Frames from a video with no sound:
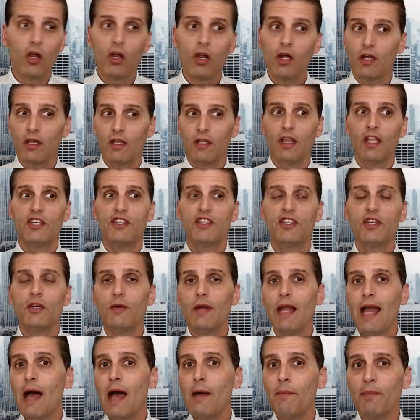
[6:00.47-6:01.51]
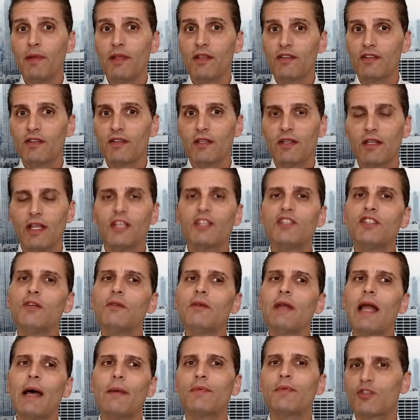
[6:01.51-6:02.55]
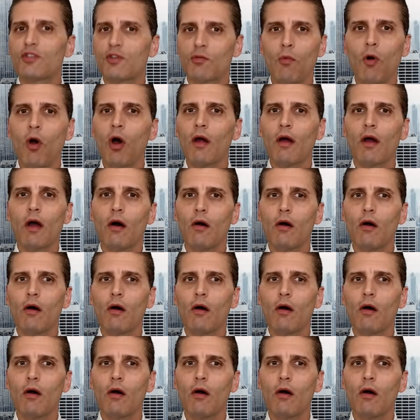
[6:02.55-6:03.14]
Let's see what happens. Let's see what happens tomorrow.